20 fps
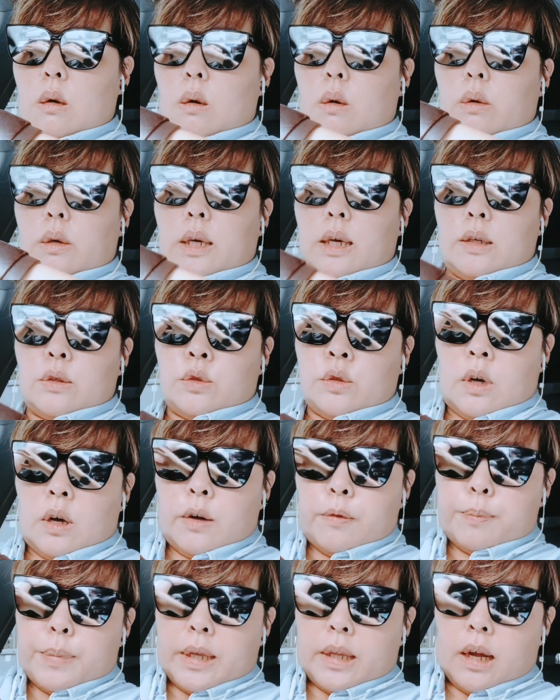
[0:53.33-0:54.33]
Okay, so
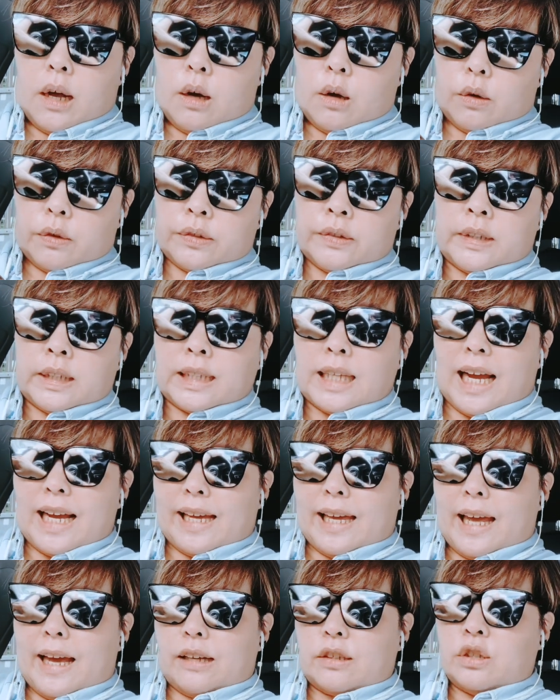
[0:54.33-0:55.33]
I've been out of site
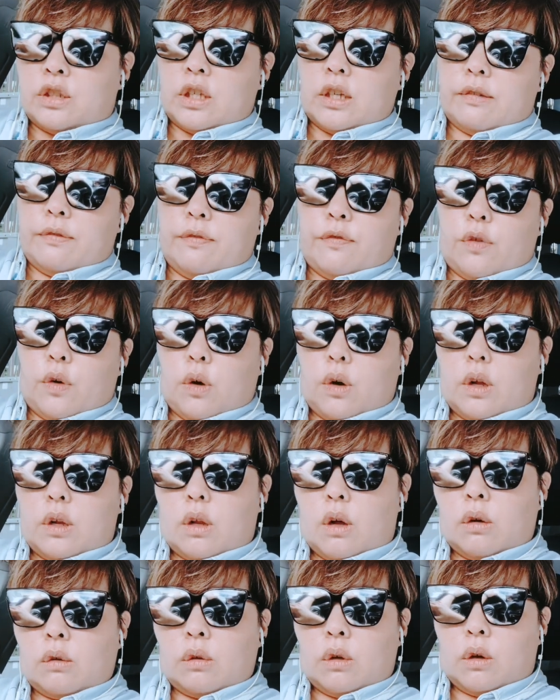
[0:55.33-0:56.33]
action for a
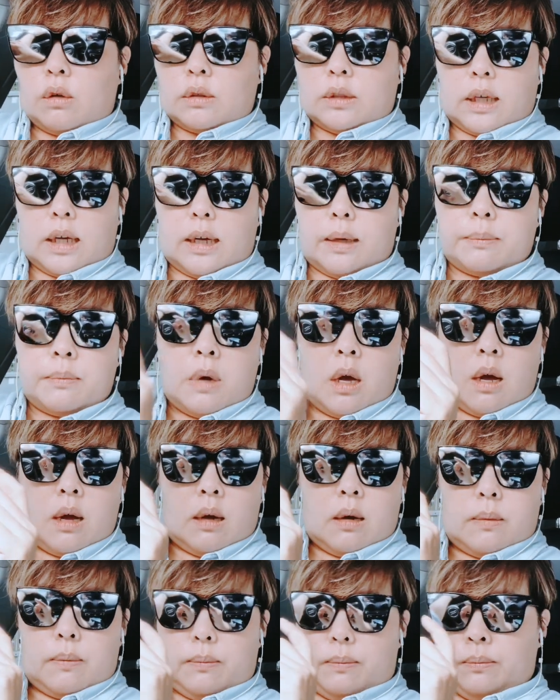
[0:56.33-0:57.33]
long, long time.
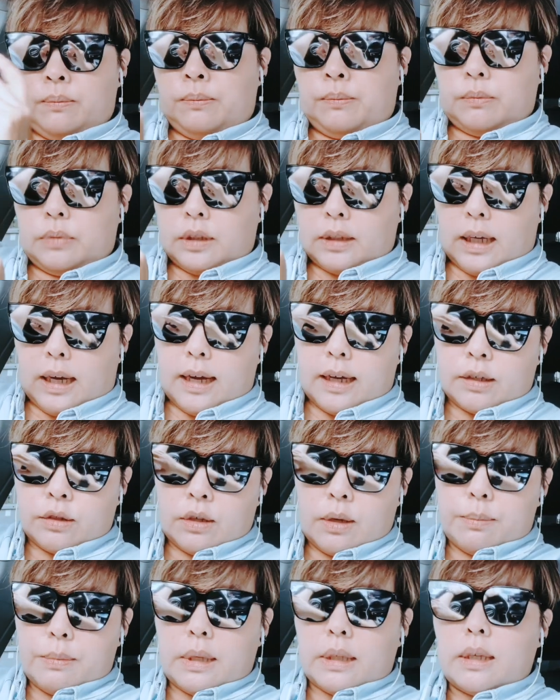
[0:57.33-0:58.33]
Site
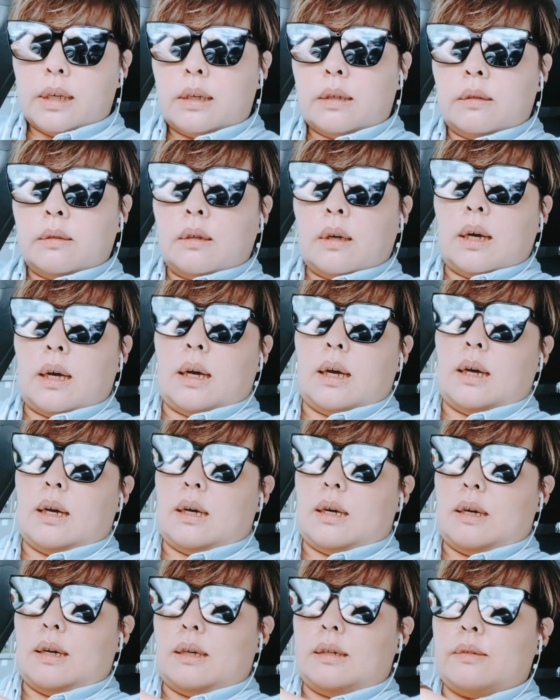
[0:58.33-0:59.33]
action meaning
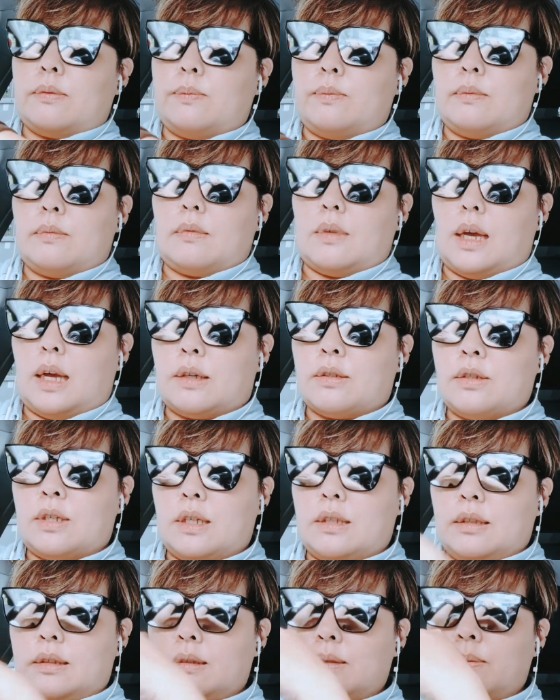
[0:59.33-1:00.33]

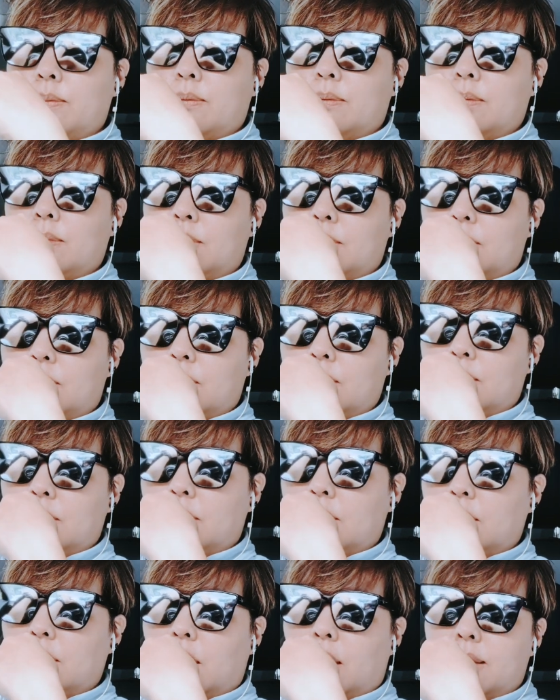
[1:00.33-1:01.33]
action
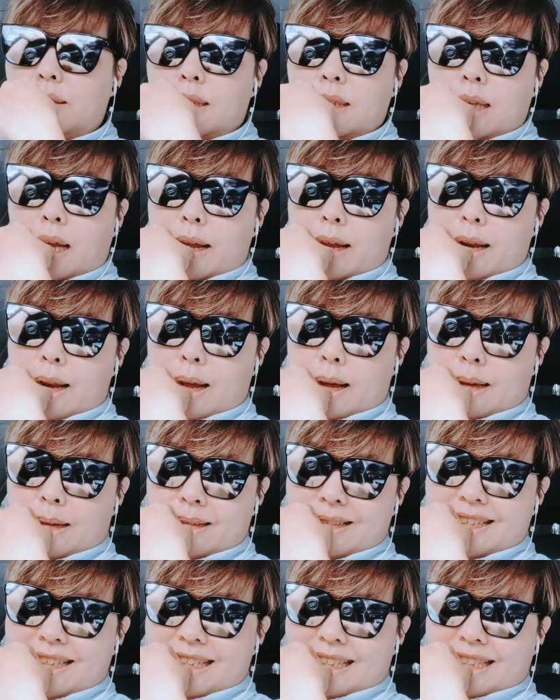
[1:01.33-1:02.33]
on site.
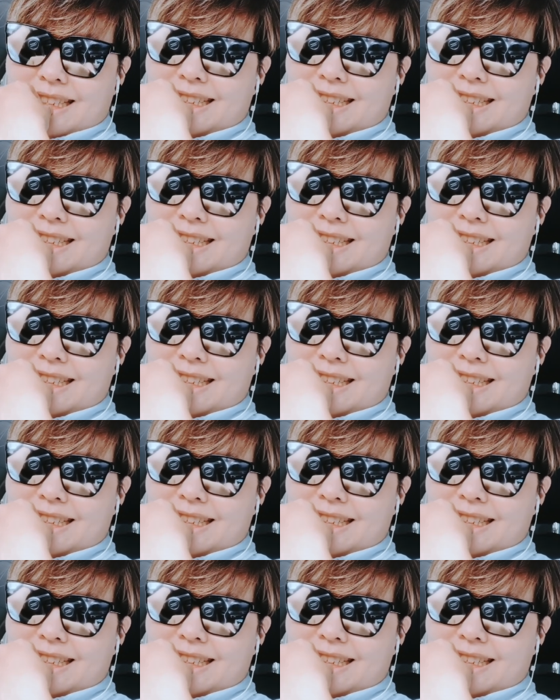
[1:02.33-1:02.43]
Yeah.